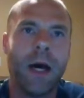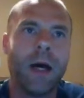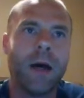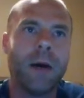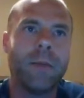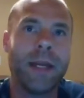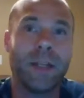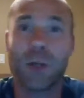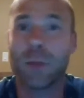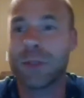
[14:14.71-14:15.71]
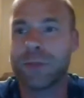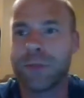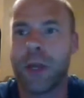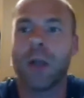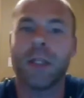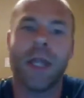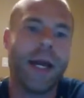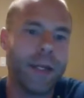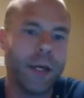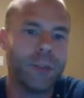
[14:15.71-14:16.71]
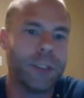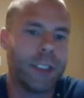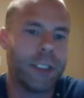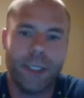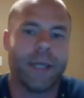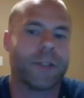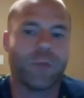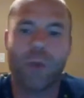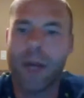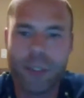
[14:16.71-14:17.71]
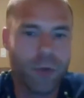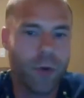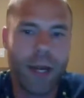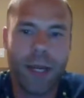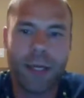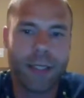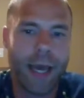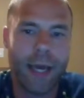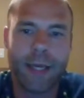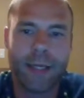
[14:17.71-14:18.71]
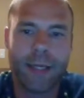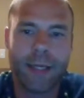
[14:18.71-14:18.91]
And in terms of the online coaching, yes, Ray's great at it.